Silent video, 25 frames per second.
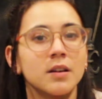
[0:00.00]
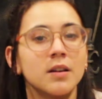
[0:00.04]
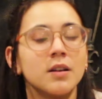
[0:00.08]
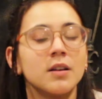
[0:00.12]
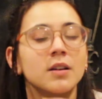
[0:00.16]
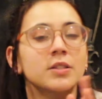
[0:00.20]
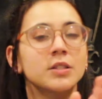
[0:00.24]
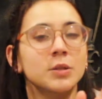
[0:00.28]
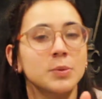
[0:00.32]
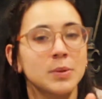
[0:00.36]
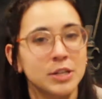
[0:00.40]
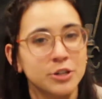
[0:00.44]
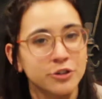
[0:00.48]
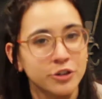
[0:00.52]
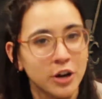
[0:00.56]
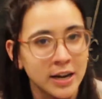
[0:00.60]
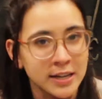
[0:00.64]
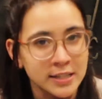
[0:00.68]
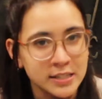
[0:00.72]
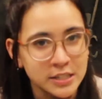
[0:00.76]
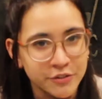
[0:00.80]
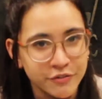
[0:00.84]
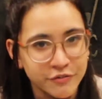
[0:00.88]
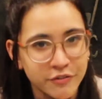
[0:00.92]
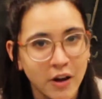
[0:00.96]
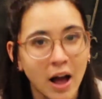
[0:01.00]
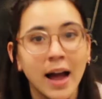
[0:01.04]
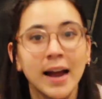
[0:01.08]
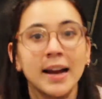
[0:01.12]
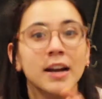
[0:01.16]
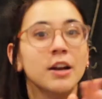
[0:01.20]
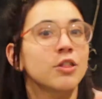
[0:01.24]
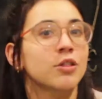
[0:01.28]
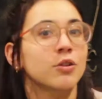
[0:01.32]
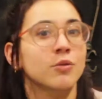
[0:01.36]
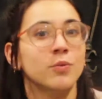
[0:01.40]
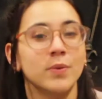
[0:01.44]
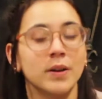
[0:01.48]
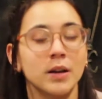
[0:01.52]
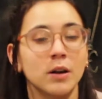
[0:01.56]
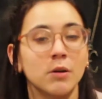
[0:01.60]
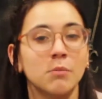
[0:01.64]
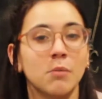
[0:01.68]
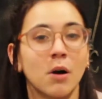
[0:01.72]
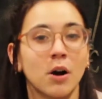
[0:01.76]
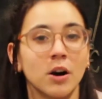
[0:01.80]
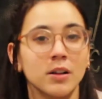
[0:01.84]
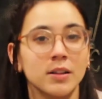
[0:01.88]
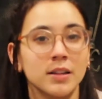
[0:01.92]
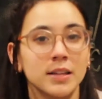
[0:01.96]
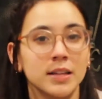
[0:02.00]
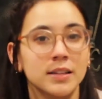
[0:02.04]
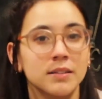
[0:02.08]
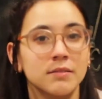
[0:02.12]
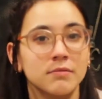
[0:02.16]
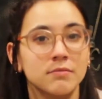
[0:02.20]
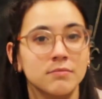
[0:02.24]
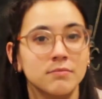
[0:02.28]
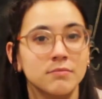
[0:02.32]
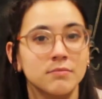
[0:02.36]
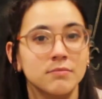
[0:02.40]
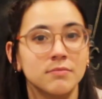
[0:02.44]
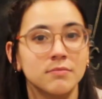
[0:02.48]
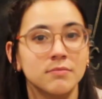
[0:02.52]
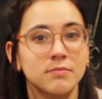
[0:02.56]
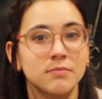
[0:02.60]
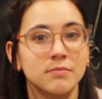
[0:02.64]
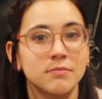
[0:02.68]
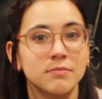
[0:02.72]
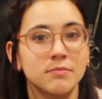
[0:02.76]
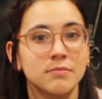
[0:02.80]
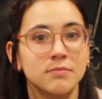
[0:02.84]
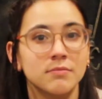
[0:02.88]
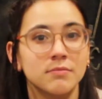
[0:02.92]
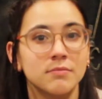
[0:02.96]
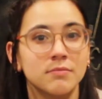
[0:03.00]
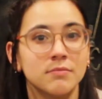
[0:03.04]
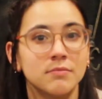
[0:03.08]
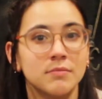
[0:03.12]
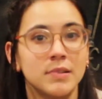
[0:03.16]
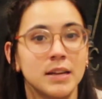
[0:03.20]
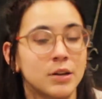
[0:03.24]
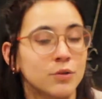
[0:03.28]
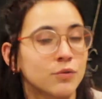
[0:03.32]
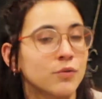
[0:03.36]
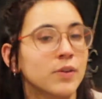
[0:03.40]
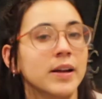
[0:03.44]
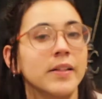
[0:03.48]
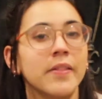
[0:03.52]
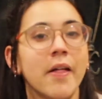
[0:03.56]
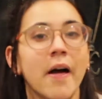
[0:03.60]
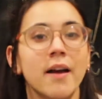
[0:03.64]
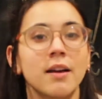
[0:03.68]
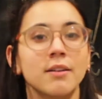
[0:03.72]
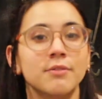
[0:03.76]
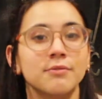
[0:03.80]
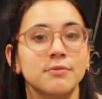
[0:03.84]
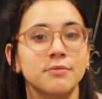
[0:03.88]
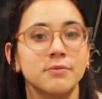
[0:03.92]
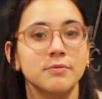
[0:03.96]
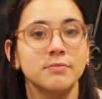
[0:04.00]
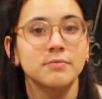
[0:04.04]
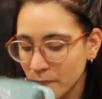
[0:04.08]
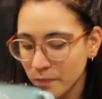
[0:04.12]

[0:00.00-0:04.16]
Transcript: So he tries to find the real Marley in real life.